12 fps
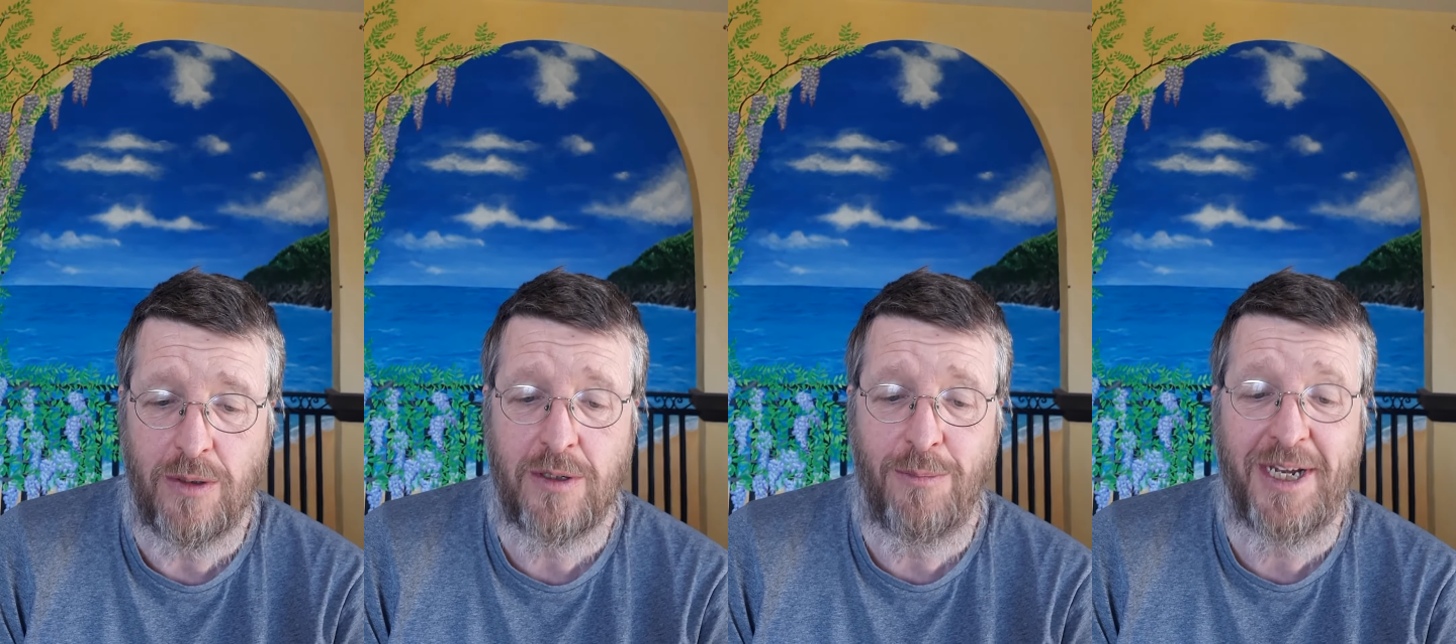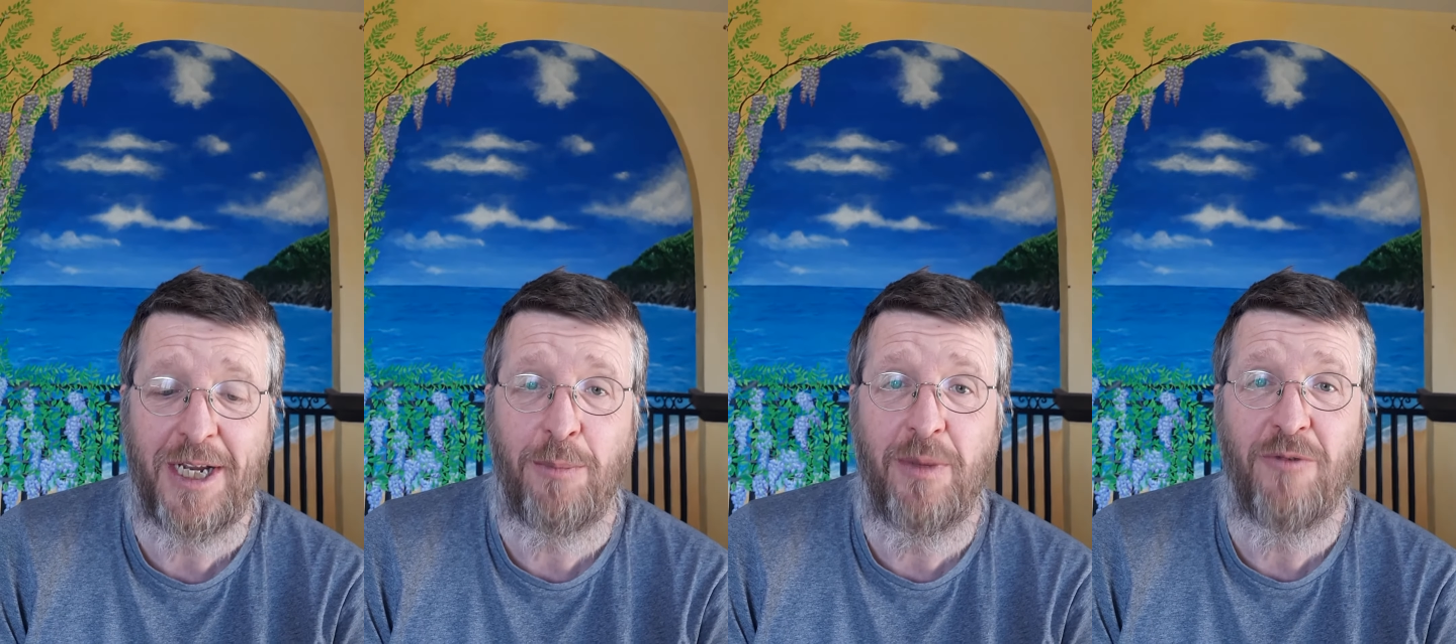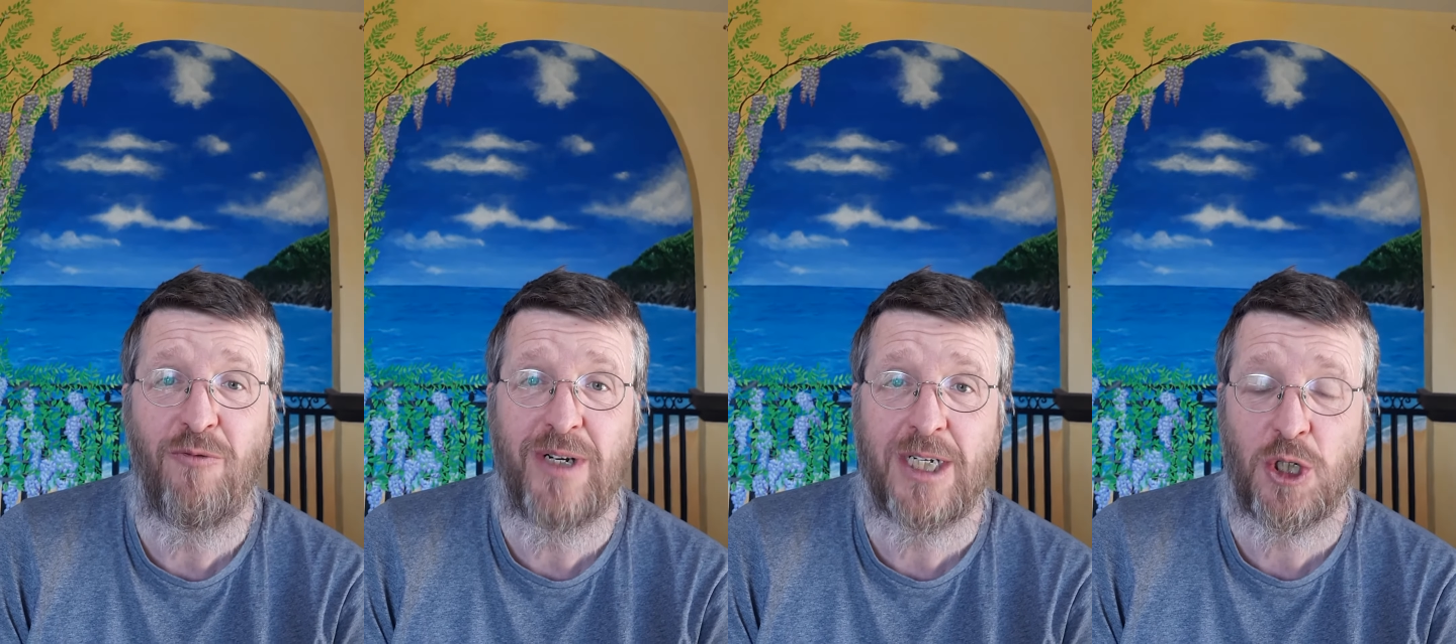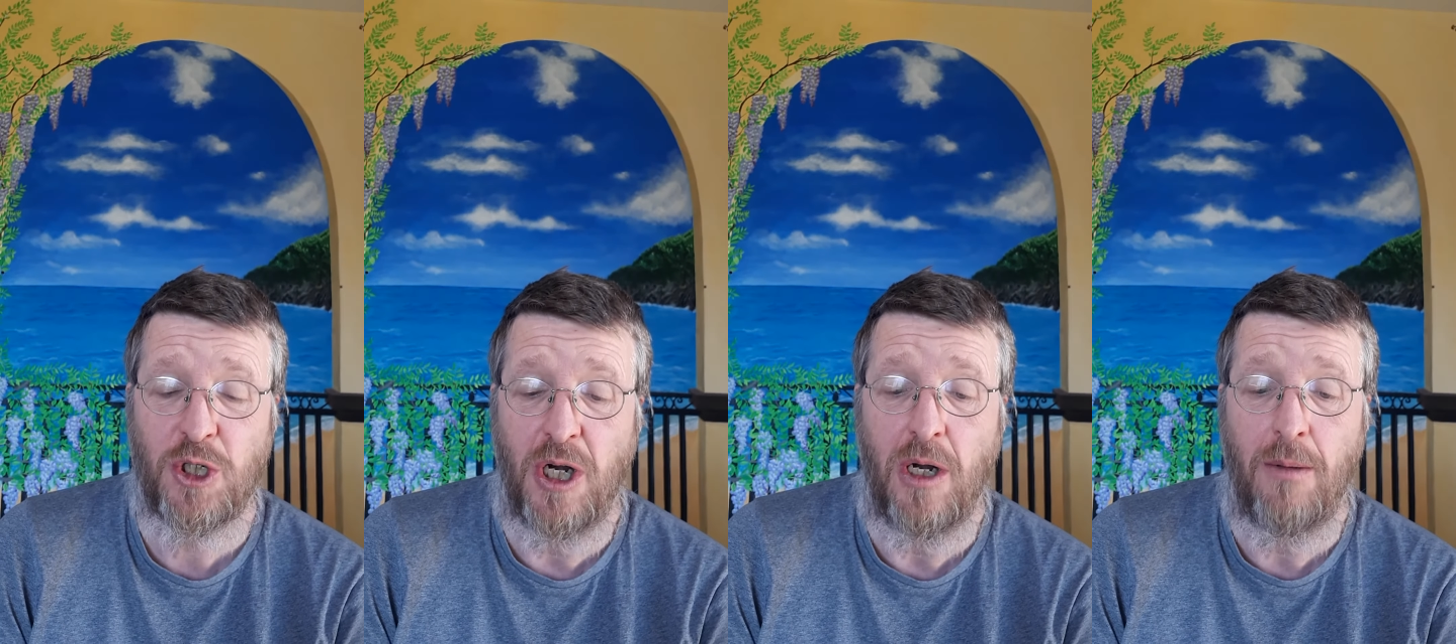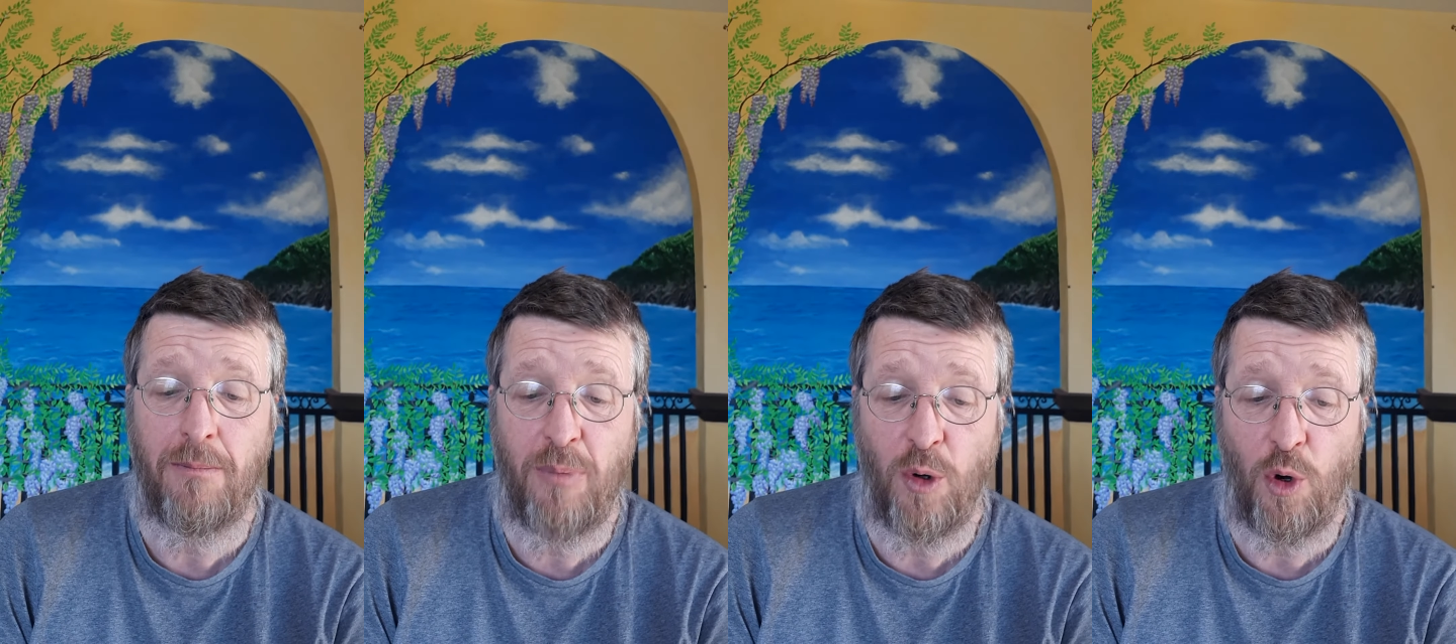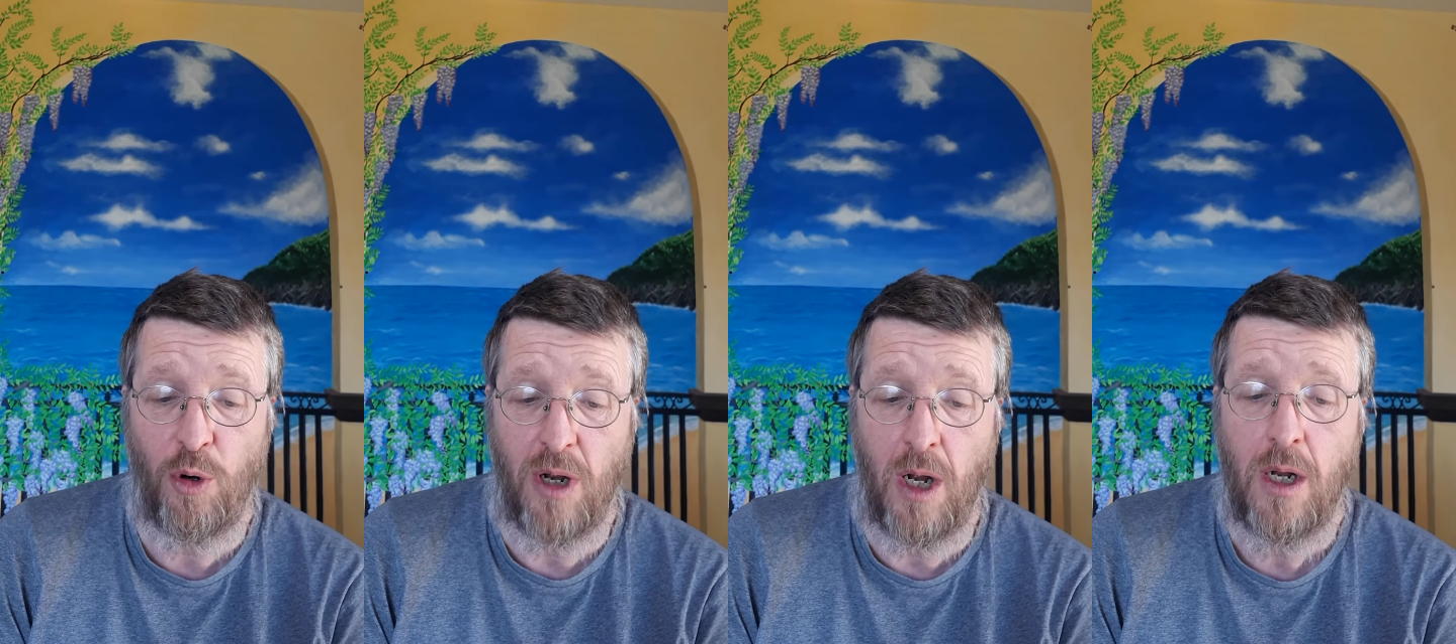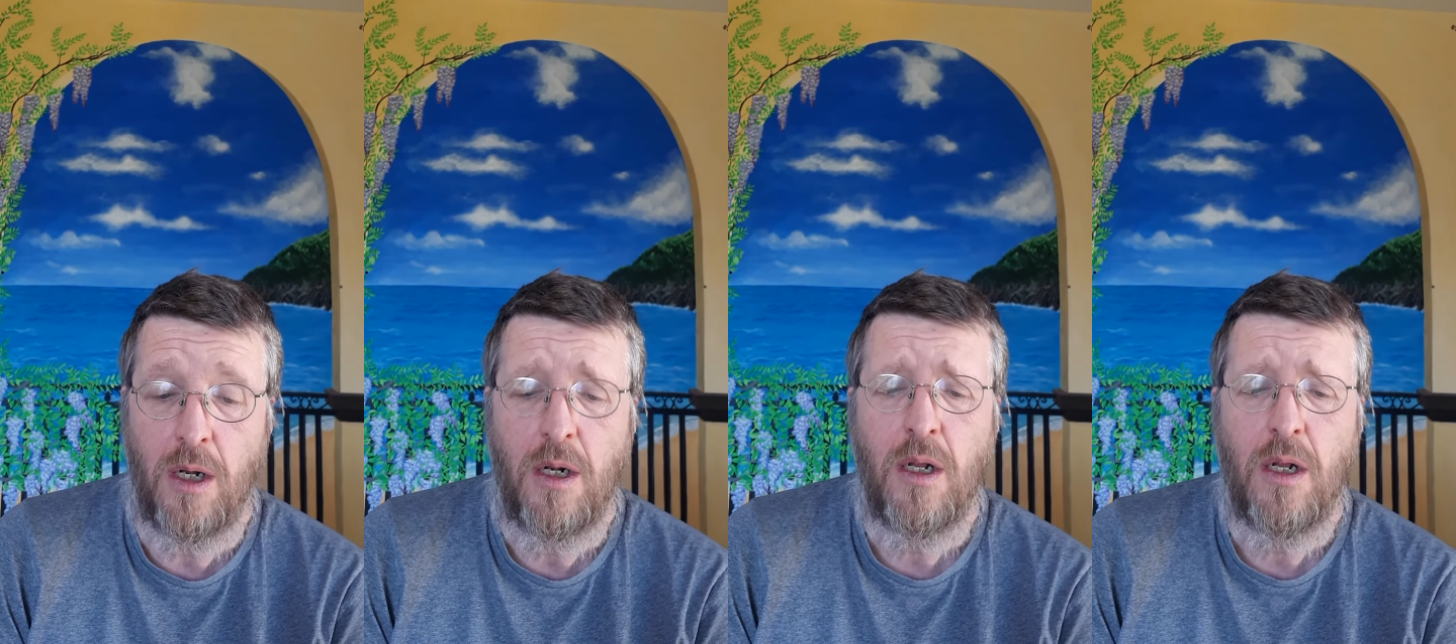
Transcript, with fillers: to make me richer, poorer?